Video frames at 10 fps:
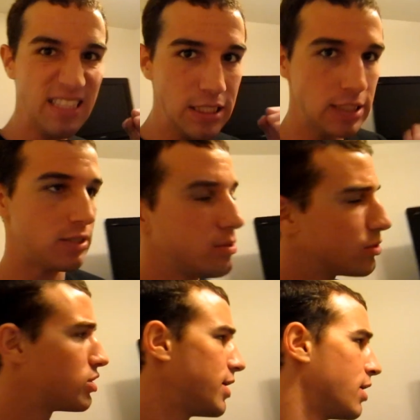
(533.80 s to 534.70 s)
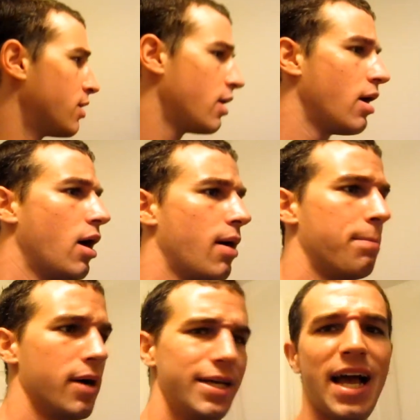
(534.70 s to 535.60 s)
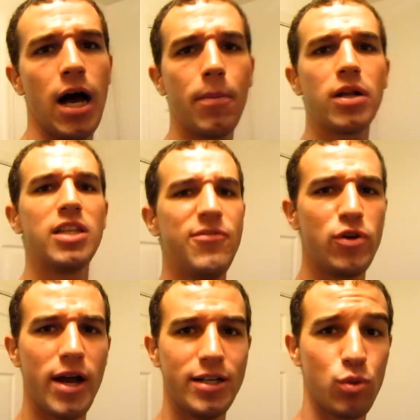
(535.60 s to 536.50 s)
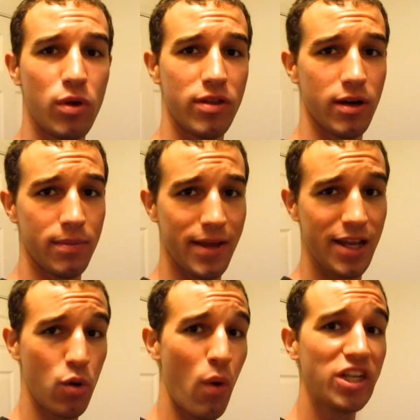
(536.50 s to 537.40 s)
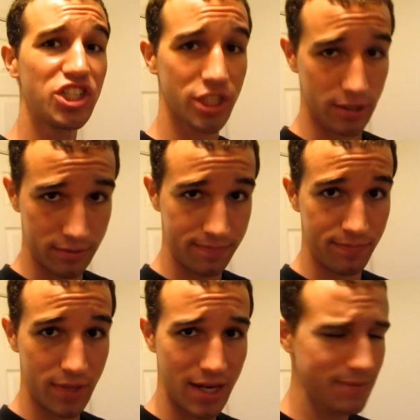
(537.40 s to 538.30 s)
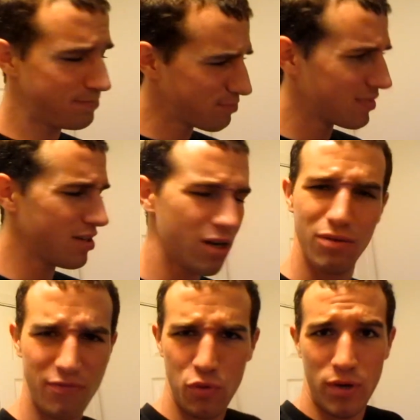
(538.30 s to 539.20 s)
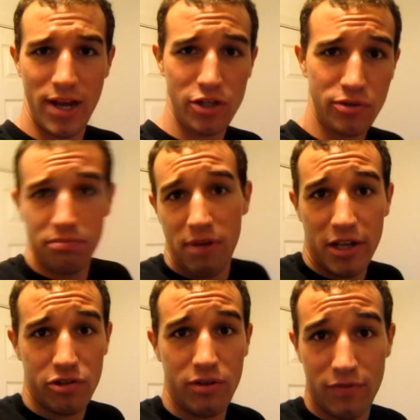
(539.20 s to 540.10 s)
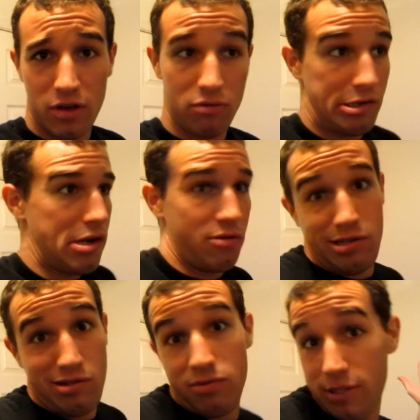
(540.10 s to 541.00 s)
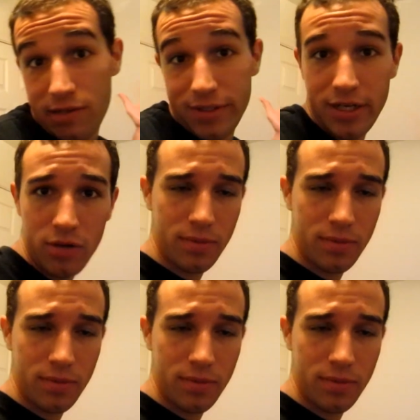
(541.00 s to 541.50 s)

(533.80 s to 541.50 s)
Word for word: oh, almost there. But yeah, I'm gonna leave you guys with um a question that you know if you want to answer it, answer it. If you don't, you know uh, whatever you know.